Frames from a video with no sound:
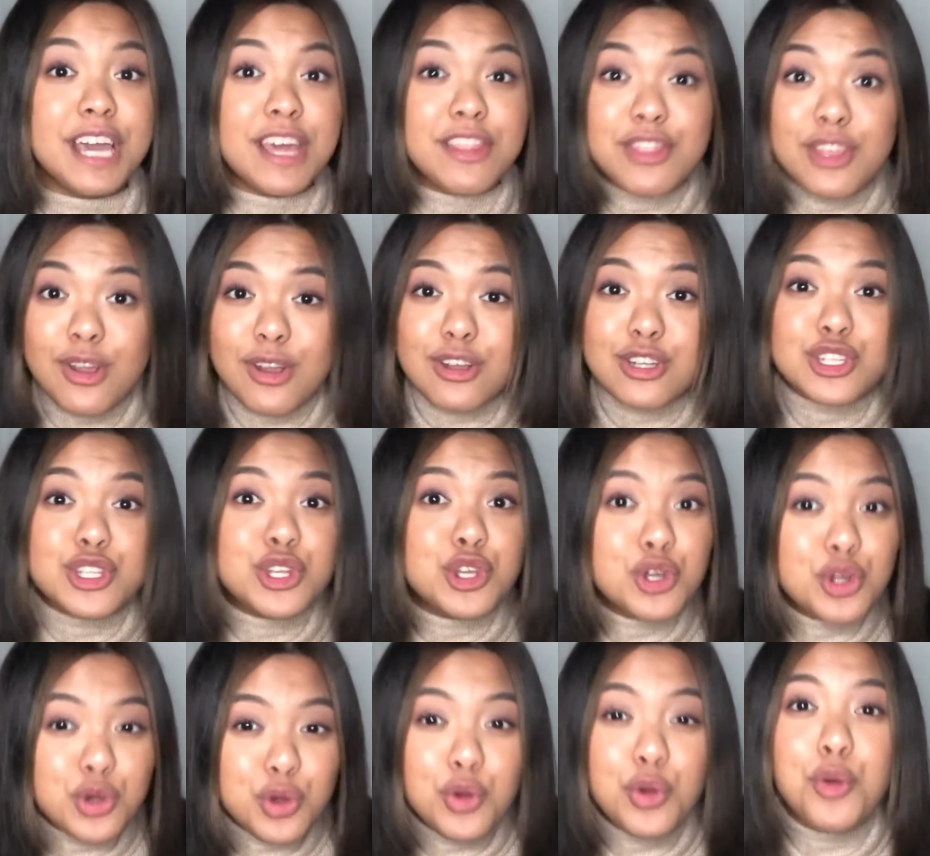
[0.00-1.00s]
and there are
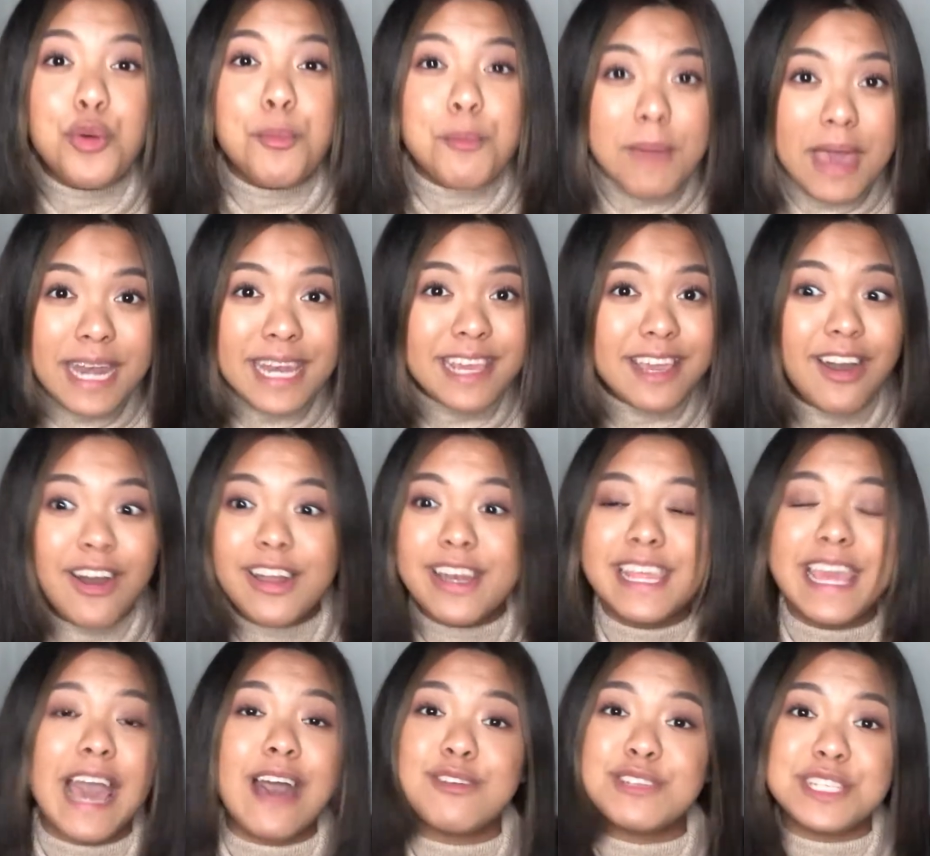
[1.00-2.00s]
too many
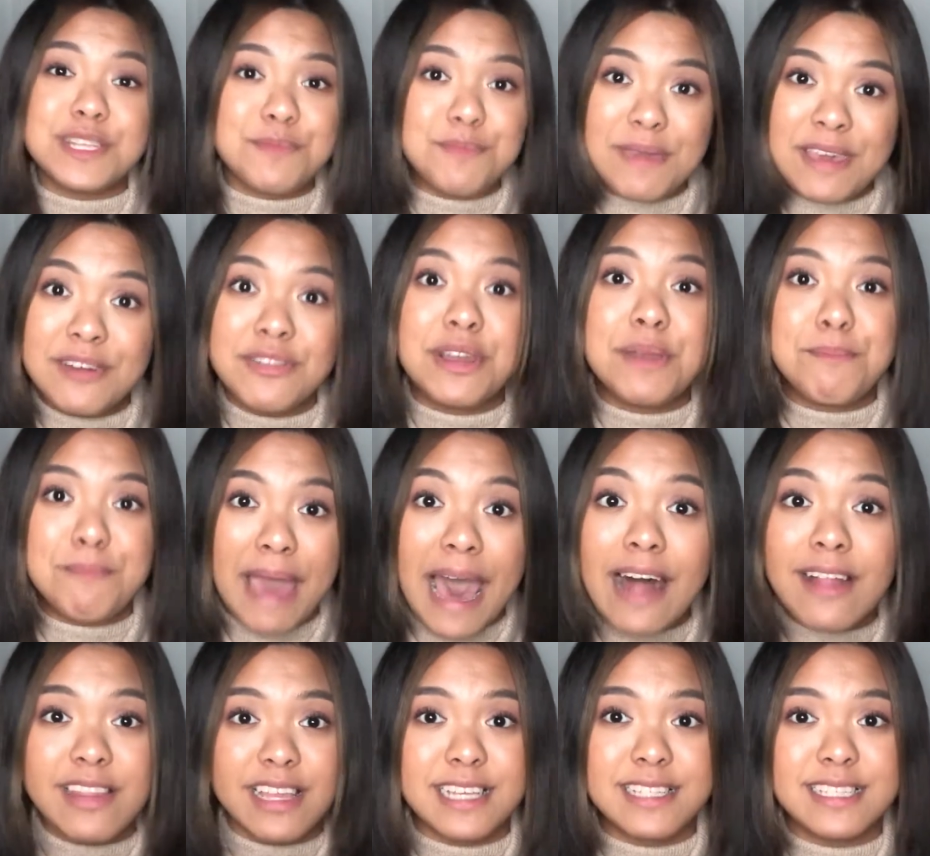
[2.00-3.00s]
uncounted mail-in
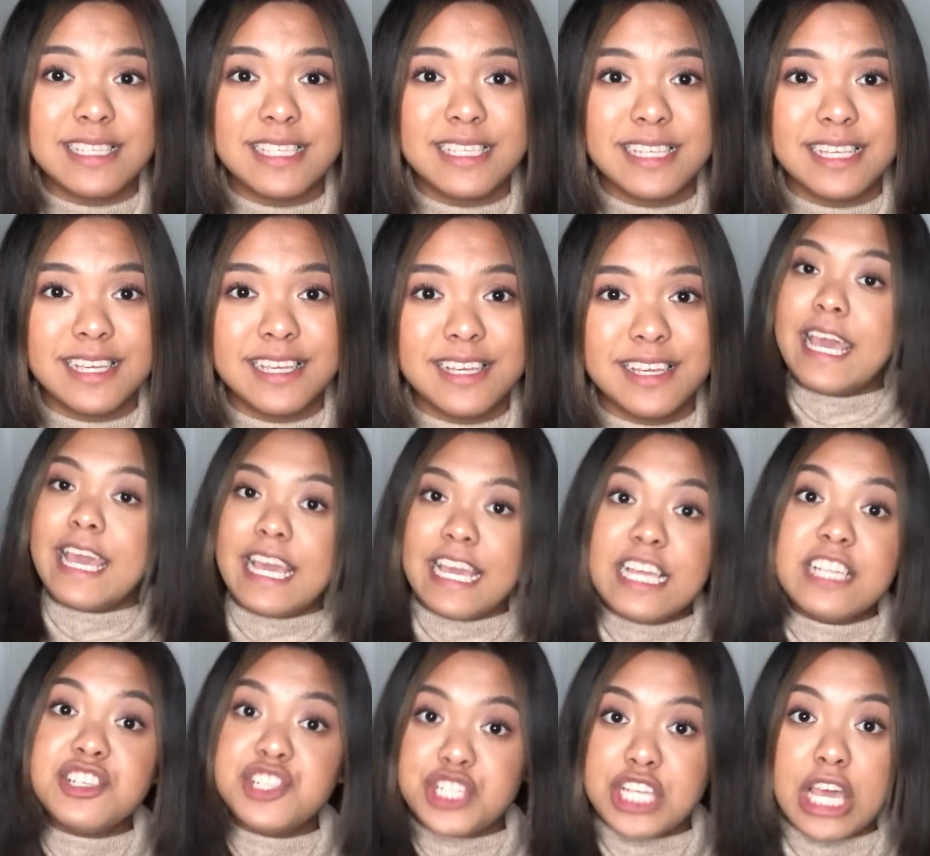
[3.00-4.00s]
ballots.
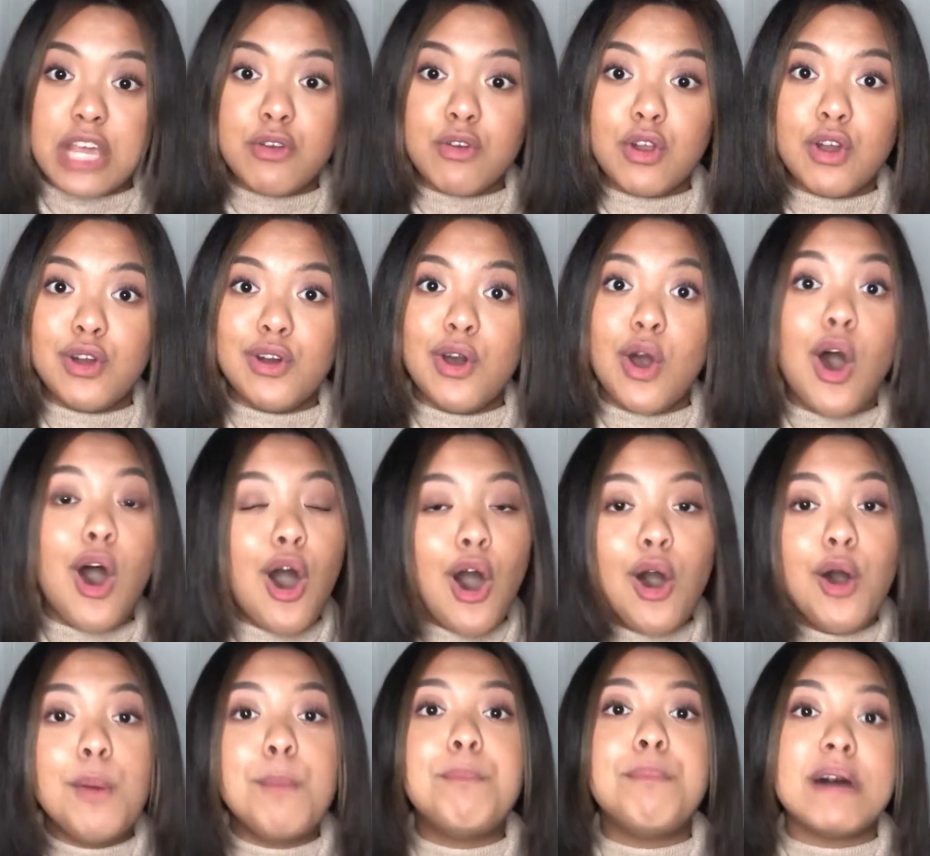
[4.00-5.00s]
In general,
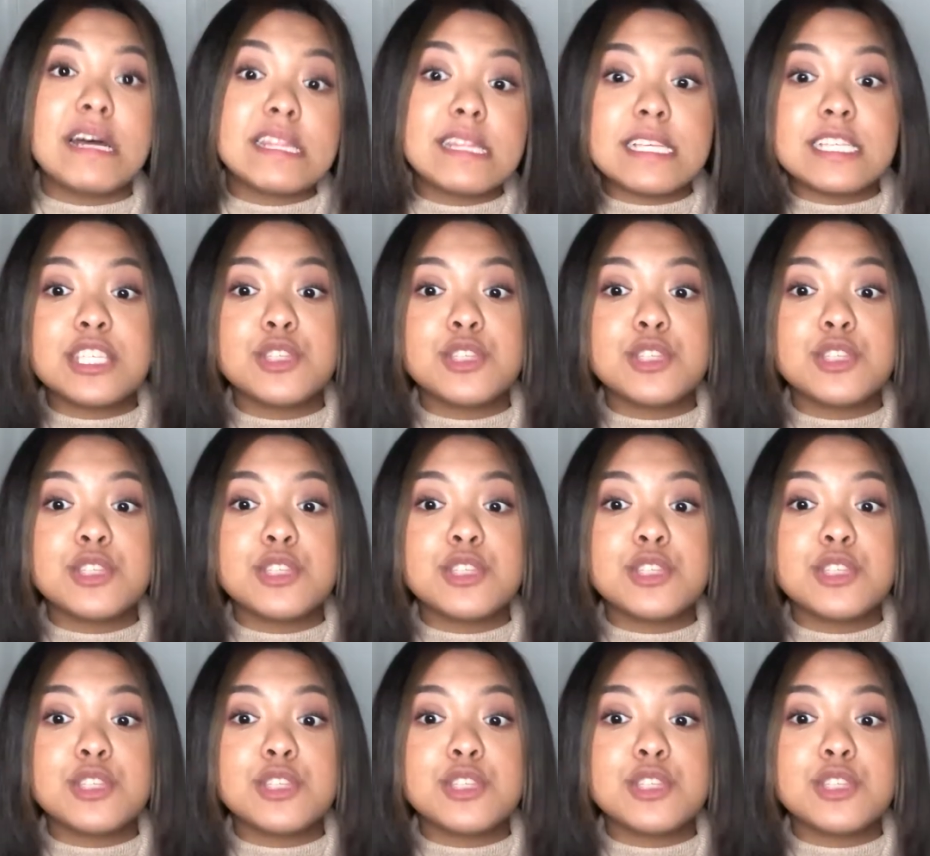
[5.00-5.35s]
all but the